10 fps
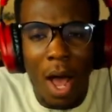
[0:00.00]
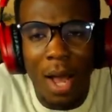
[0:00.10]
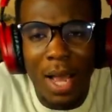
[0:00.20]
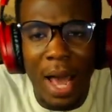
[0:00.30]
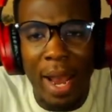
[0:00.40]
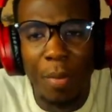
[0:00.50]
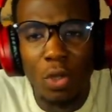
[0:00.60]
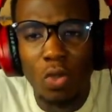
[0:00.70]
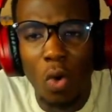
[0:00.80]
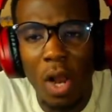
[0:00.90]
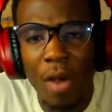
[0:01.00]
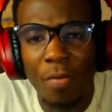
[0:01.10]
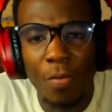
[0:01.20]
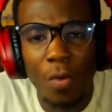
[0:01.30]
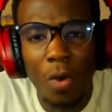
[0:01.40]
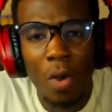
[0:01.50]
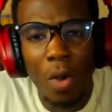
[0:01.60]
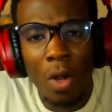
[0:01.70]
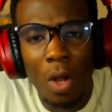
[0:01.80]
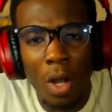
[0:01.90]
Ghana must go level.
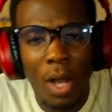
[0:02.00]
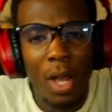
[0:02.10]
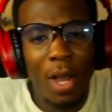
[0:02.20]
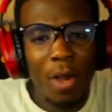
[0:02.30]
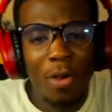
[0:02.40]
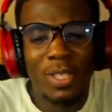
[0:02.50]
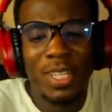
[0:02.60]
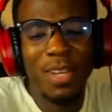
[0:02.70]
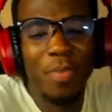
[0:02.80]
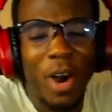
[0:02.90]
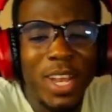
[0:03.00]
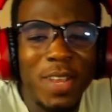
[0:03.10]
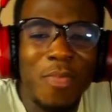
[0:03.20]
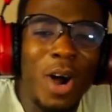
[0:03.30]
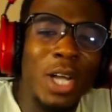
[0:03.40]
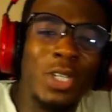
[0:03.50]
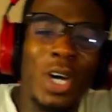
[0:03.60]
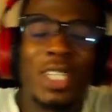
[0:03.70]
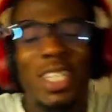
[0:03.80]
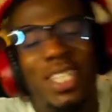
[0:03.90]
You see
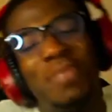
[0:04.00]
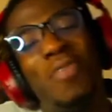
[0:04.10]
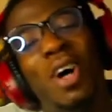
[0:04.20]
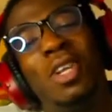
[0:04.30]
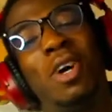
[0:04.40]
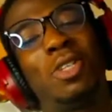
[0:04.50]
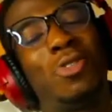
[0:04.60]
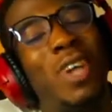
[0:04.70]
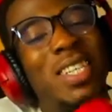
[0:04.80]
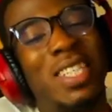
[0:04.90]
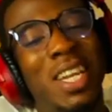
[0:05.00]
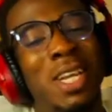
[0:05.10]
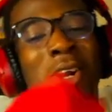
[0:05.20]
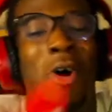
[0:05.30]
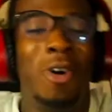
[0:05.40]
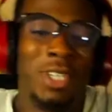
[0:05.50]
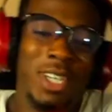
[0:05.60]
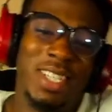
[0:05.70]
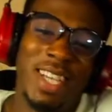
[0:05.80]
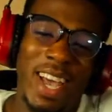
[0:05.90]
the boy just transcending
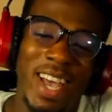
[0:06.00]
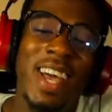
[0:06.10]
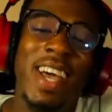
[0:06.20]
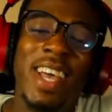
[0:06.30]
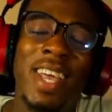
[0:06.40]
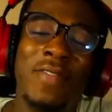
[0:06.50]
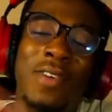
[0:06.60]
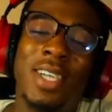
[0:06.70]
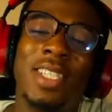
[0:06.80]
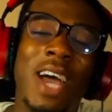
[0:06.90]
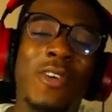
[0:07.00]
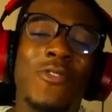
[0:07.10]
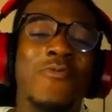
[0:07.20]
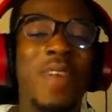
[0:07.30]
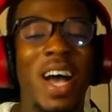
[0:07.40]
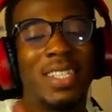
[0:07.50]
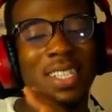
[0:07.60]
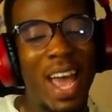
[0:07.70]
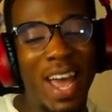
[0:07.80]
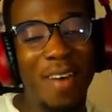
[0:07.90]
cultures, yeah? Giving us that Yoruba
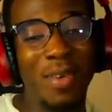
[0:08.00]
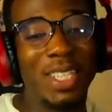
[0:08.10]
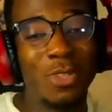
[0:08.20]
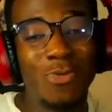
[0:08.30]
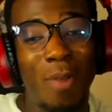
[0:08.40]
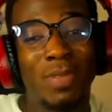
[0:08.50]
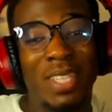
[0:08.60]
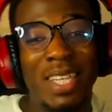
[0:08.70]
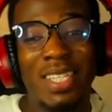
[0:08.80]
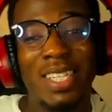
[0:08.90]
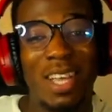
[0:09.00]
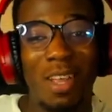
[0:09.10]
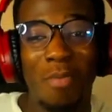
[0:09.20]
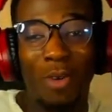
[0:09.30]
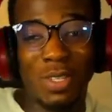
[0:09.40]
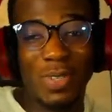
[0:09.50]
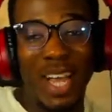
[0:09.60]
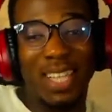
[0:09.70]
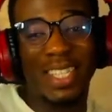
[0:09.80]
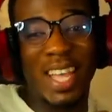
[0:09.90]
attire but still representing the Igbos with the
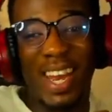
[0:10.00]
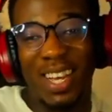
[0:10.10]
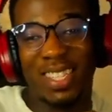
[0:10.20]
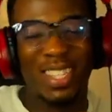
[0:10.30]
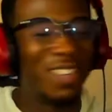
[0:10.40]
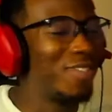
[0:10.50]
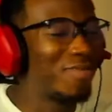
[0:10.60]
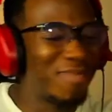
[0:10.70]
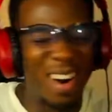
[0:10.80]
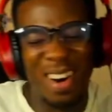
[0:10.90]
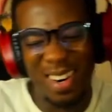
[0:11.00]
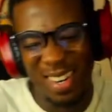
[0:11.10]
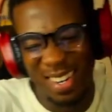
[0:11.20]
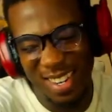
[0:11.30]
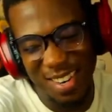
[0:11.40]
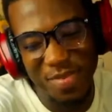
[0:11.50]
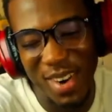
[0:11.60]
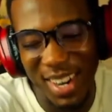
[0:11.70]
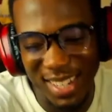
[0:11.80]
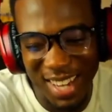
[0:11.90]
aesthetics. Oh, come
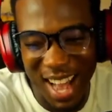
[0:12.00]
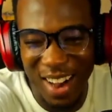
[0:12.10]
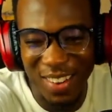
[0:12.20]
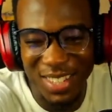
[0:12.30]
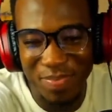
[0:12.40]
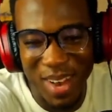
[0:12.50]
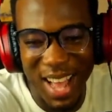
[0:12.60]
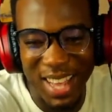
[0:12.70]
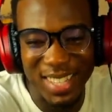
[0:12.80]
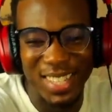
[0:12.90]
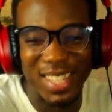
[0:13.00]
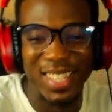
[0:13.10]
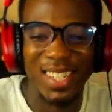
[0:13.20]
on now, it's plenty.